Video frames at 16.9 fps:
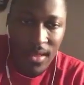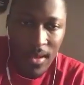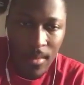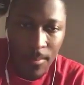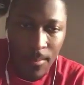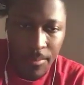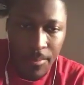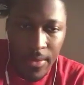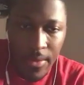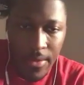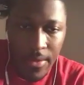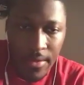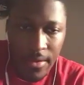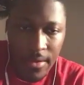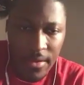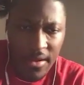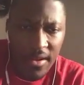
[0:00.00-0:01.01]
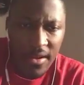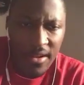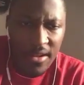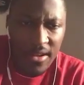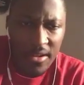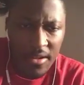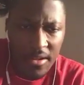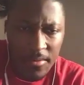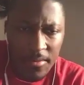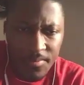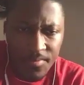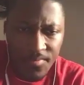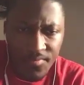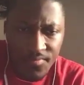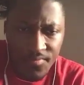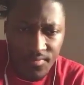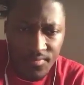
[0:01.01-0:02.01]
But
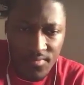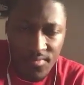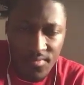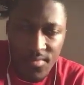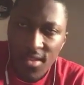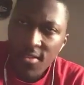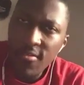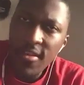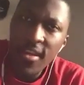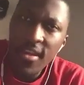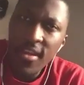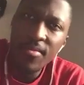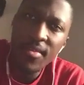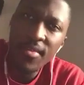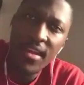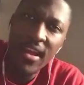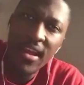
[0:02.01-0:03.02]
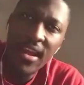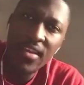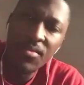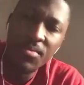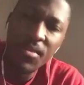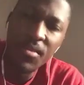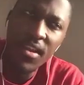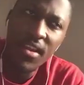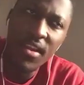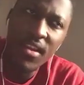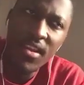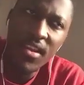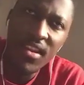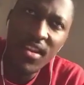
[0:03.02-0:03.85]
when it comes to cosplay,